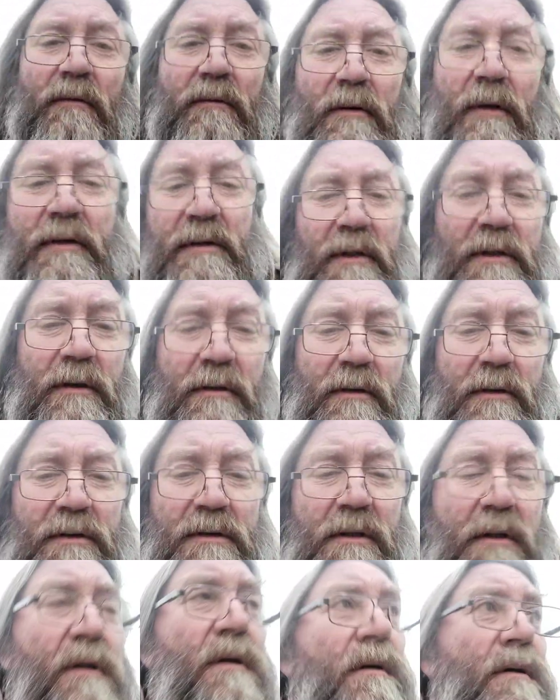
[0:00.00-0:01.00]
That's
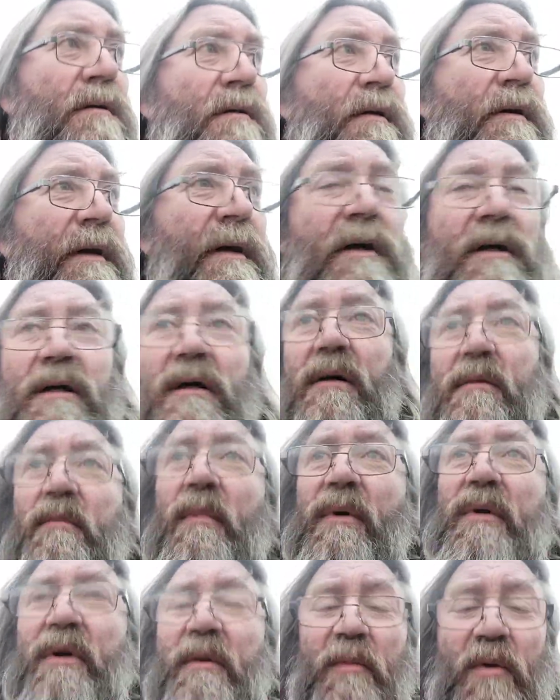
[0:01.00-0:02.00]
an early
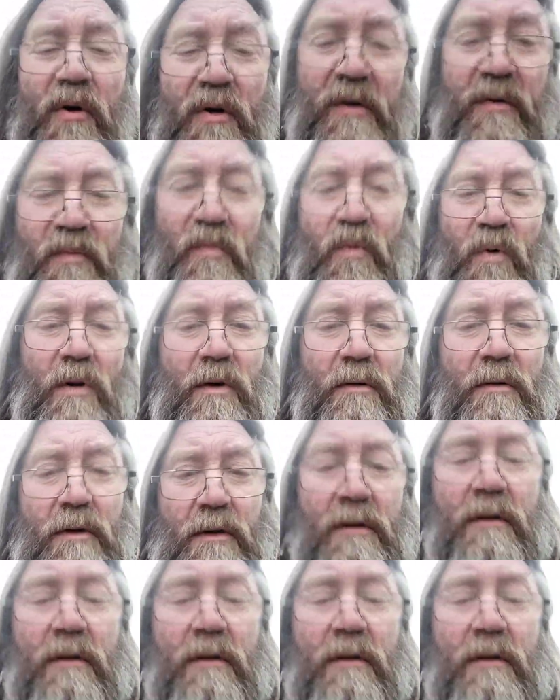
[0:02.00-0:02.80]
Monday morning walk.